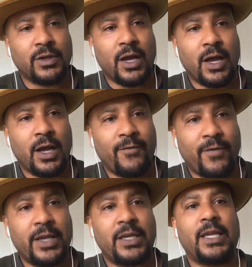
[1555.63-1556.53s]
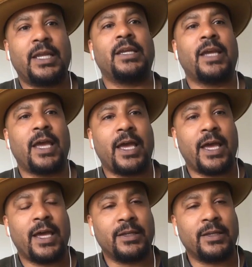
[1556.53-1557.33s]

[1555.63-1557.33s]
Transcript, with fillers: uh, funding yeah.